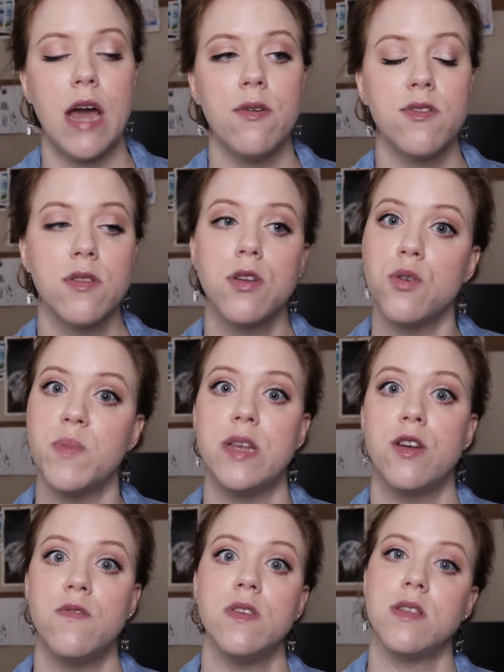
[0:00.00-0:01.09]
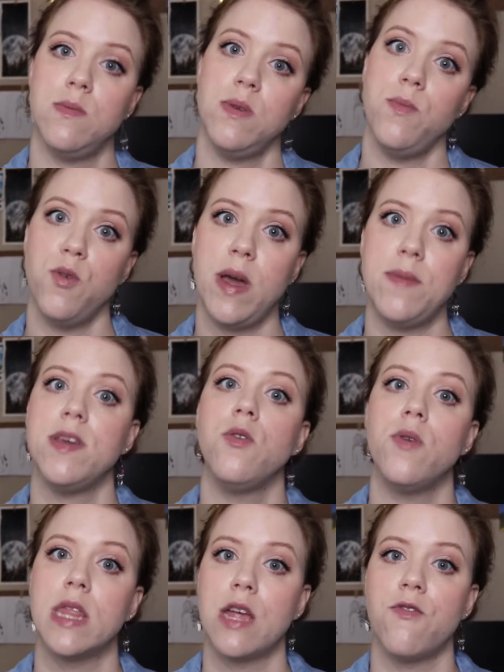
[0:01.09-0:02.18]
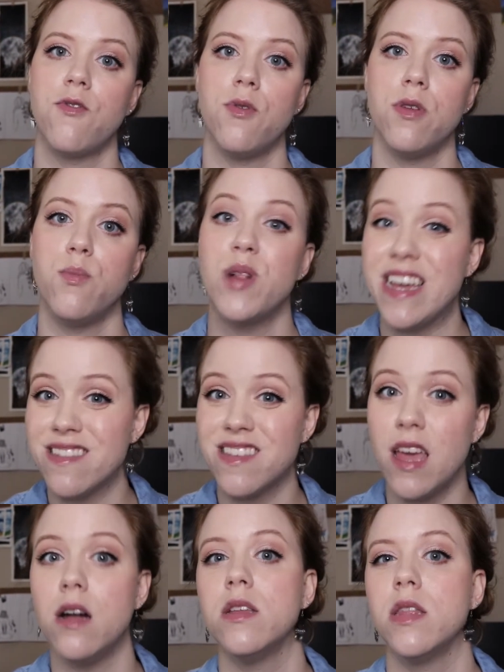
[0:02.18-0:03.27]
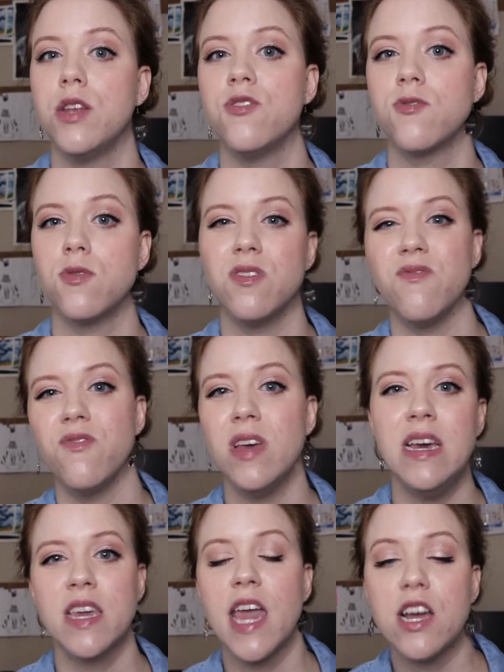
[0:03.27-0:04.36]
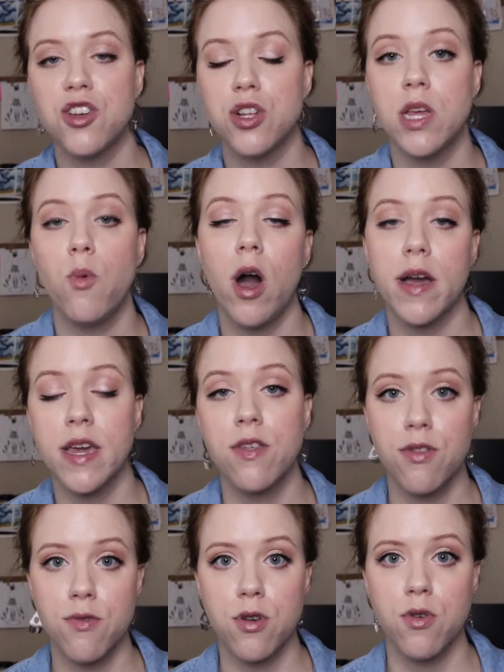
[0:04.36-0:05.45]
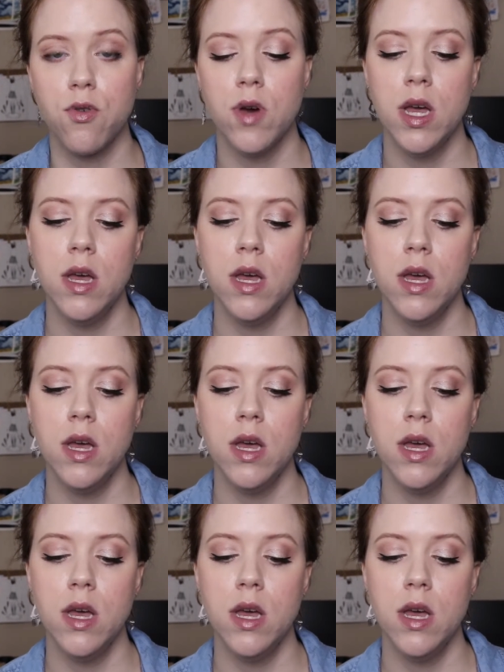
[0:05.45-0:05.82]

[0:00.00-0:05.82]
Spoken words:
I was a little bit nervous that people might be going there for the plant sale and then just sort of casually walking through